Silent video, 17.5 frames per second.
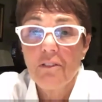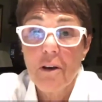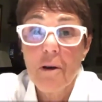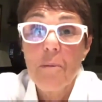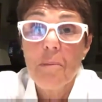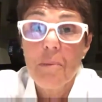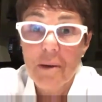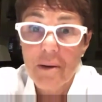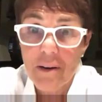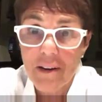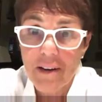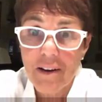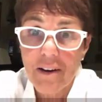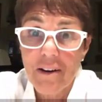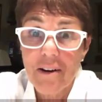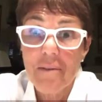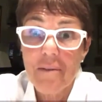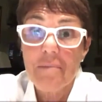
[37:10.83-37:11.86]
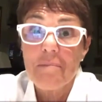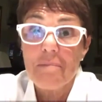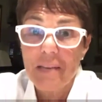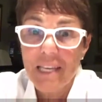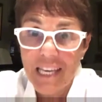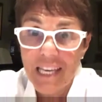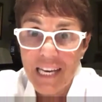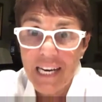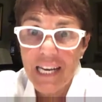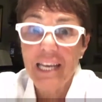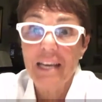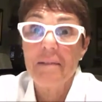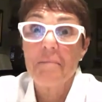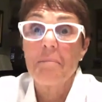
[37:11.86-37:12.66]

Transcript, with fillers: Open are beginning, and